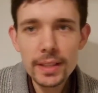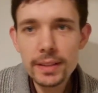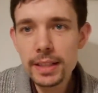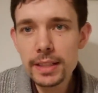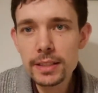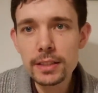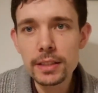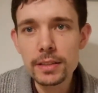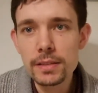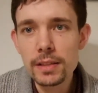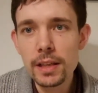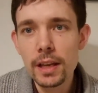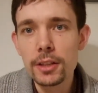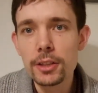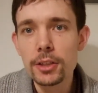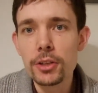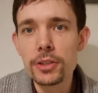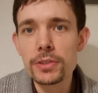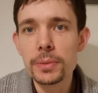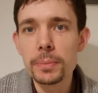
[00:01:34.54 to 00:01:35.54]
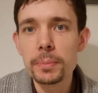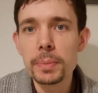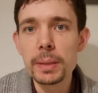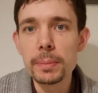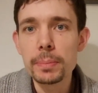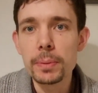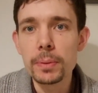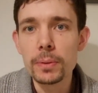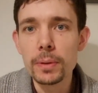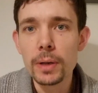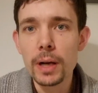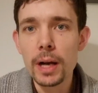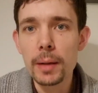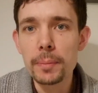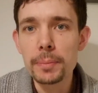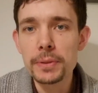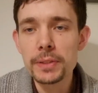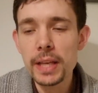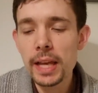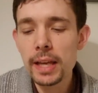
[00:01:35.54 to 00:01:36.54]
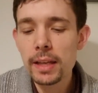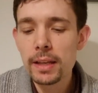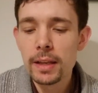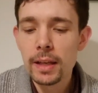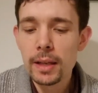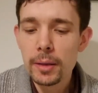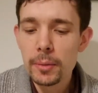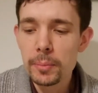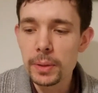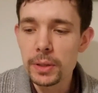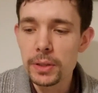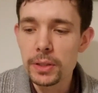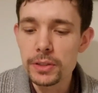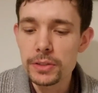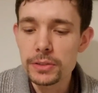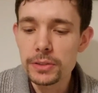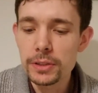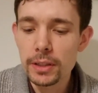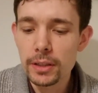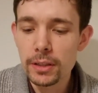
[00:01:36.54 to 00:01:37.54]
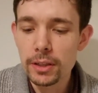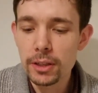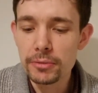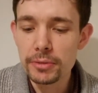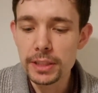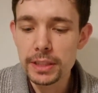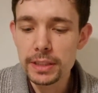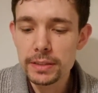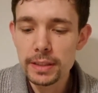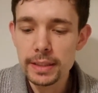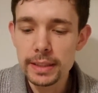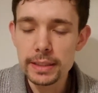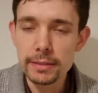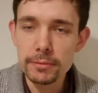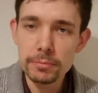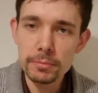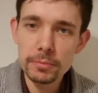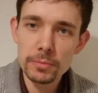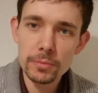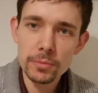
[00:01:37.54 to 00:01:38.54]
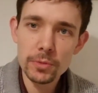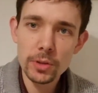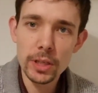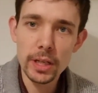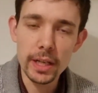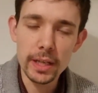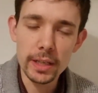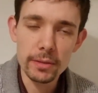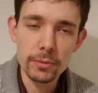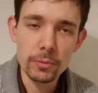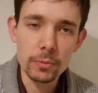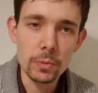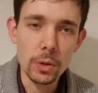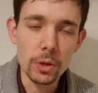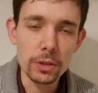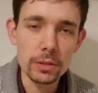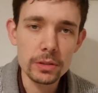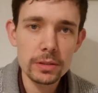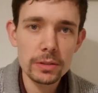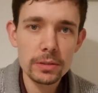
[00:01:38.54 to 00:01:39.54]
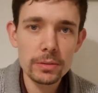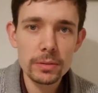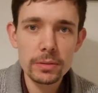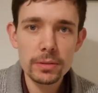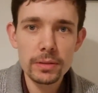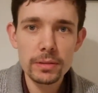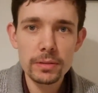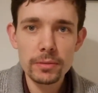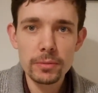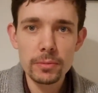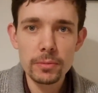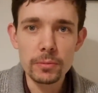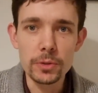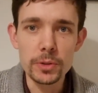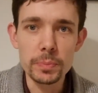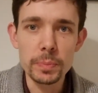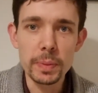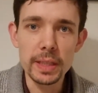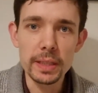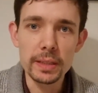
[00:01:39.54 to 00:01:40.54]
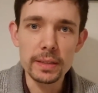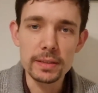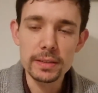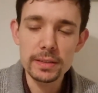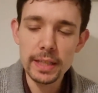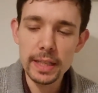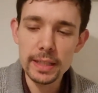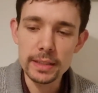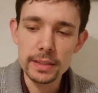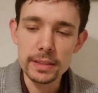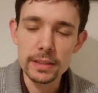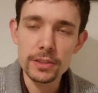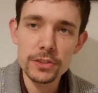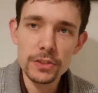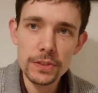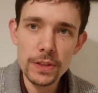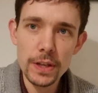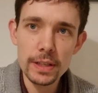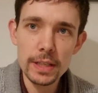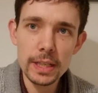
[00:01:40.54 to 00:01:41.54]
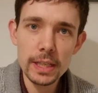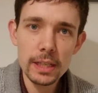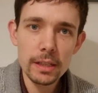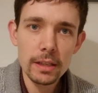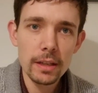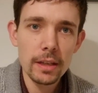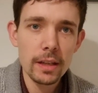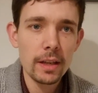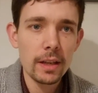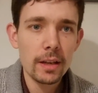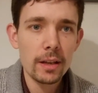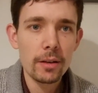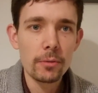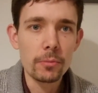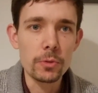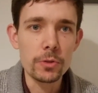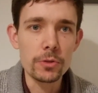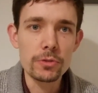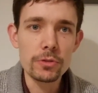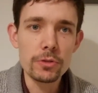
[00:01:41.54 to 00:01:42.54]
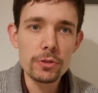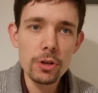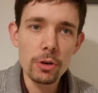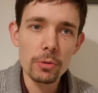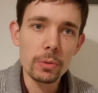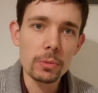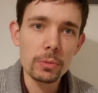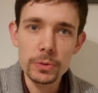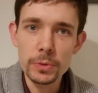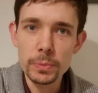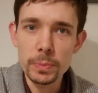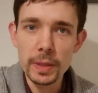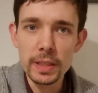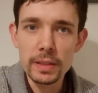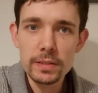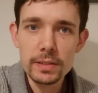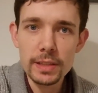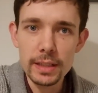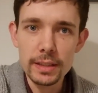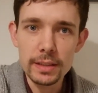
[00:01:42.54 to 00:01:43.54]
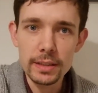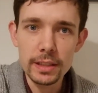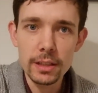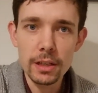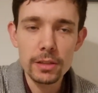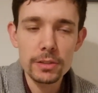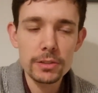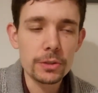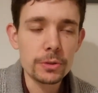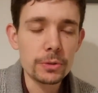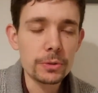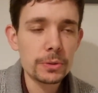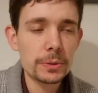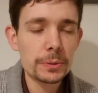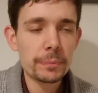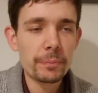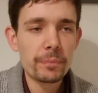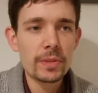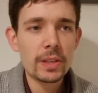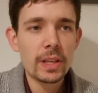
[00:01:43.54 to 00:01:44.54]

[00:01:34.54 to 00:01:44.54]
this in turn got some people upset because obviously uh, what was being said in the study was not what was being said in the articles.